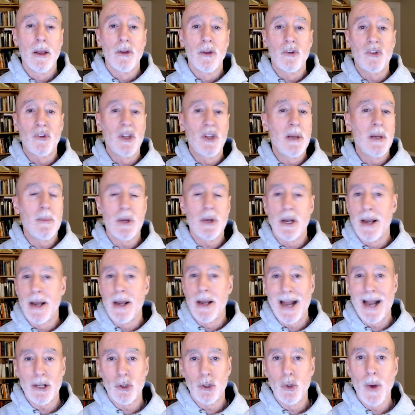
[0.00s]
seemed
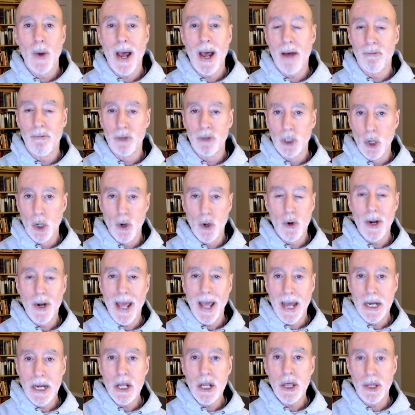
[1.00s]
not to have learned
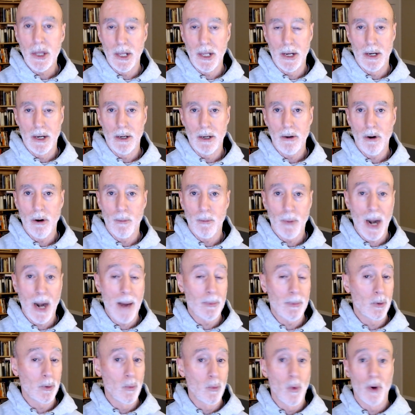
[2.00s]
anything, or
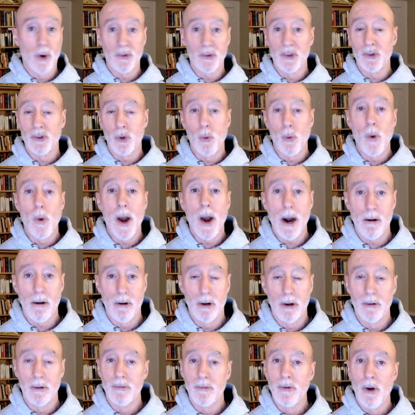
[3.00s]
perhaps wasn't aware
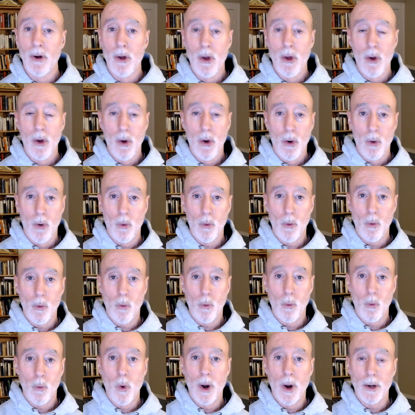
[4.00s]
of
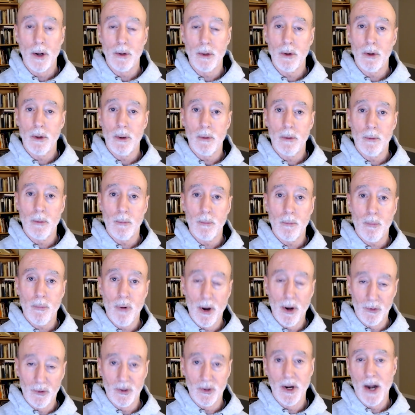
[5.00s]
what
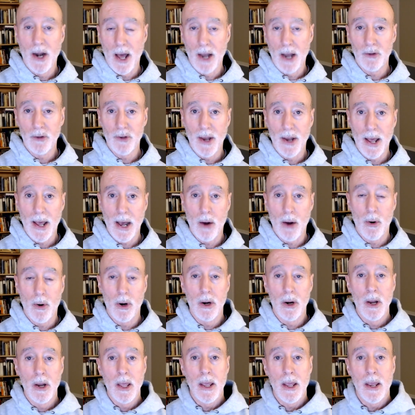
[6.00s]
President
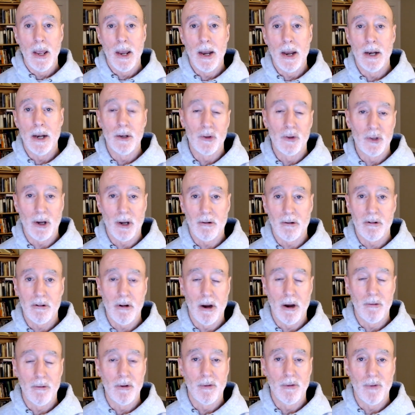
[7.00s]
Eisenhower and Secretary of